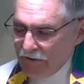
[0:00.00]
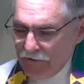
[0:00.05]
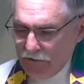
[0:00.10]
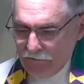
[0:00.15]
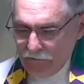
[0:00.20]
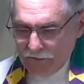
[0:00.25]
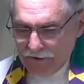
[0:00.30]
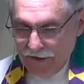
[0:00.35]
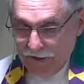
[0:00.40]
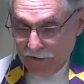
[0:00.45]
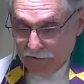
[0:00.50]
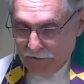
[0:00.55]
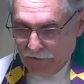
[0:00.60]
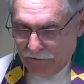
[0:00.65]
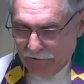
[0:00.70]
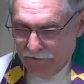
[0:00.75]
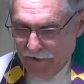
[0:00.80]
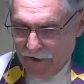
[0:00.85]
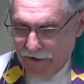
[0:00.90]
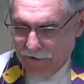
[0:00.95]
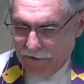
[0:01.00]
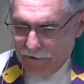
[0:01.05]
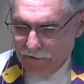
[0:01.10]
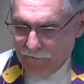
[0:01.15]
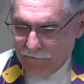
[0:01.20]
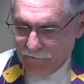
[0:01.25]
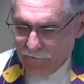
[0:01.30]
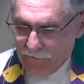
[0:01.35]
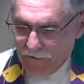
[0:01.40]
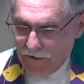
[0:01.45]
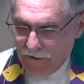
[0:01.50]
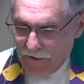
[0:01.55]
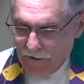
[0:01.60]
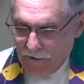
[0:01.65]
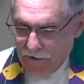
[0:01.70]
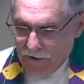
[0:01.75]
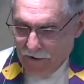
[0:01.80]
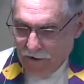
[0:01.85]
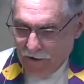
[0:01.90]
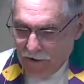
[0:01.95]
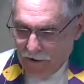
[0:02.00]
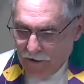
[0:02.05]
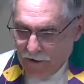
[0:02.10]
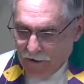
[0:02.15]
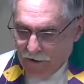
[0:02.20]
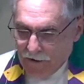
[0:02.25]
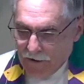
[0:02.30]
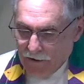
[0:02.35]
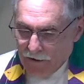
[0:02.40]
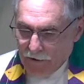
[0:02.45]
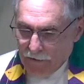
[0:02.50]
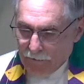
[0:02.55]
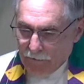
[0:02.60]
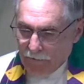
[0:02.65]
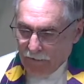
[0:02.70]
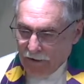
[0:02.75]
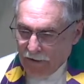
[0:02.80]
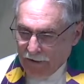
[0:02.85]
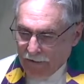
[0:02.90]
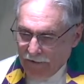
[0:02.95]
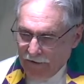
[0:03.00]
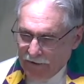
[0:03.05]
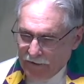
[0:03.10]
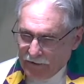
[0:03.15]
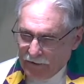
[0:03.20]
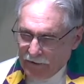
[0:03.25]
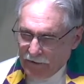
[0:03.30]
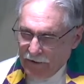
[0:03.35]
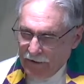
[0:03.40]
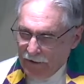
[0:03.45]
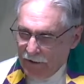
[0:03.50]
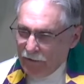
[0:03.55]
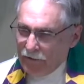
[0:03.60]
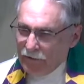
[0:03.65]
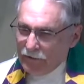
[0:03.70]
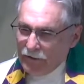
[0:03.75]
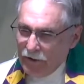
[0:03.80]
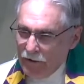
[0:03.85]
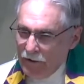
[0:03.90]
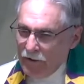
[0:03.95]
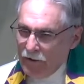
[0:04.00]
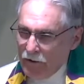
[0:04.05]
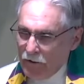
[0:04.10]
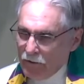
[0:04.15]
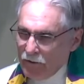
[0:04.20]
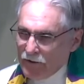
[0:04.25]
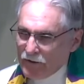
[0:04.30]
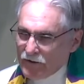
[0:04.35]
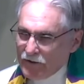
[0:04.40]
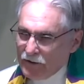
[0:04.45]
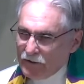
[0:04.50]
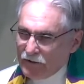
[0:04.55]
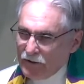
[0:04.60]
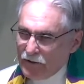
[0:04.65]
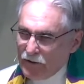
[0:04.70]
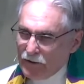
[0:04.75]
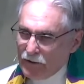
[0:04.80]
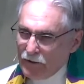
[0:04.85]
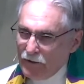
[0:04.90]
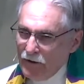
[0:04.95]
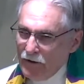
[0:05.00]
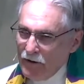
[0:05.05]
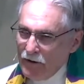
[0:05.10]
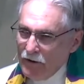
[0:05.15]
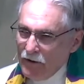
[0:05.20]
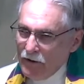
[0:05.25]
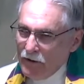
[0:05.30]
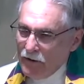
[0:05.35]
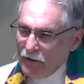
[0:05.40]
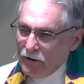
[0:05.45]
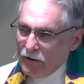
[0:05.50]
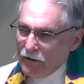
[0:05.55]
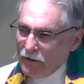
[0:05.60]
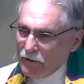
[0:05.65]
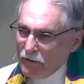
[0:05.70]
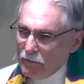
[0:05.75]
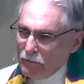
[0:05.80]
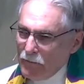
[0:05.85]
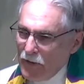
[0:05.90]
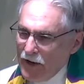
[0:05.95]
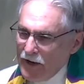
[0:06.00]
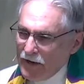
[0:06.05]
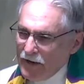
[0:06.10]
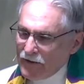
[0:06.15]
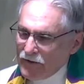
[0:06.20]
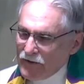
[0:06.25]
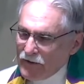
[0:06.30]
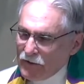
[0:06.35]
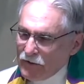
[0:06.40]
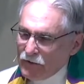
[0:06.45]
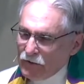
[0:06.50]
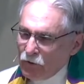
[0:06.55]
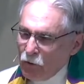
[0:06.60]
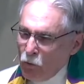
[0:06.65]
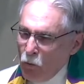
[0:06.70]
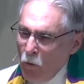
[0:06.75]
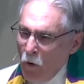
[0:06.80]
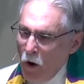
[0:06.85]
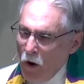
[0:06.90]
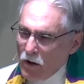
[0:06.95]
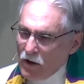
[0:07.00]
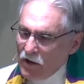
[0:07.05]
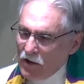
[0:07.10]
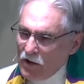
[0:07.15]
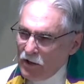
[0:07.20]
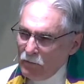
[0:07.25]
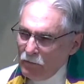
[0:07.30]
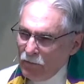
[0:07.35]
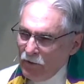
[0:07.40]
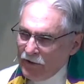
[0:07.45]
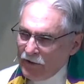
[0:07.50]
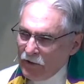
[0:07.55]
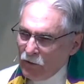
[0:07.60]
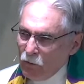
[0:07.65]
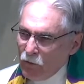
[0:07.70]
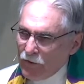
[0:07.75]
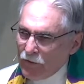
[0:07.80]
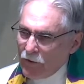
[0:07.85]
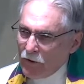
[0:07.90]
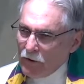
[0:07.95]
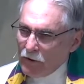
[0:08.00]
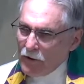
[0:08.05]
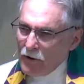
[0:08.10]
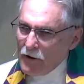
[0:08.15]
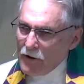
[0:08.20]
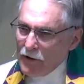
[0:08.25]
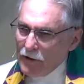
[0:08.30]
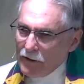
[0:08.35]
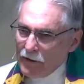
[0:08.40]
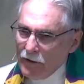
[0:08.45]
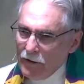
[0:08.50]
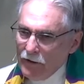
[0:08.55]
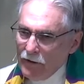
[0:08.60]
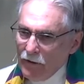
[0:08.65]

it, can't define it. Uh, I think the hint here is that uh, Micah says to walk humbly with our God.